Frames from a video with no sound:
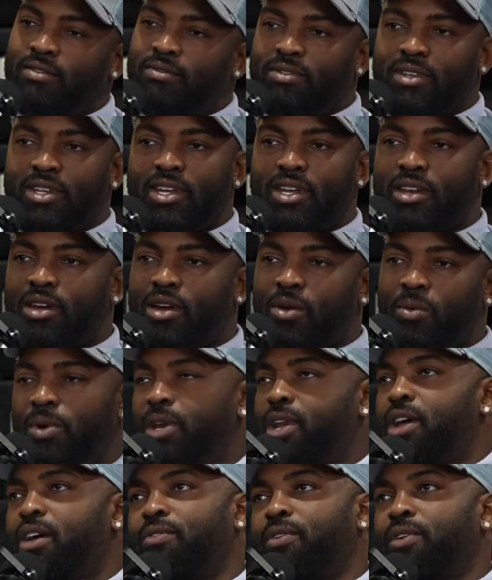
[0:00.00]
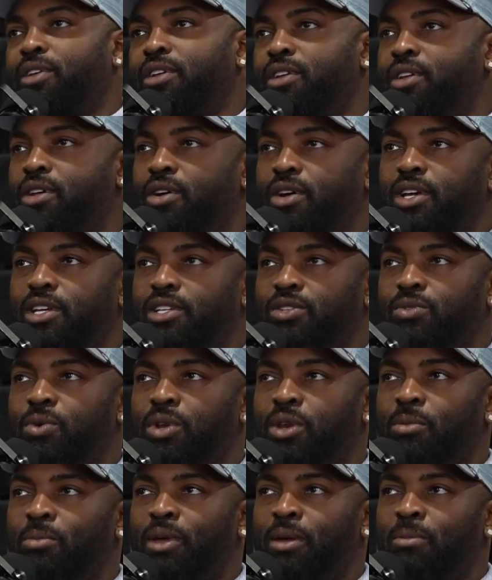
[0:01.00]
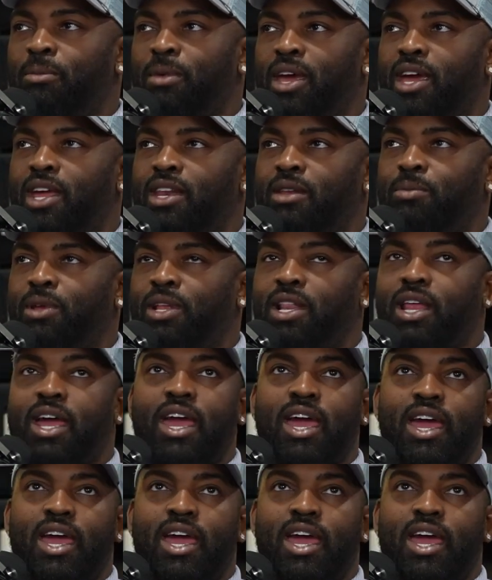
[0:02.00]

Whatever. Because you want to be a man to be like,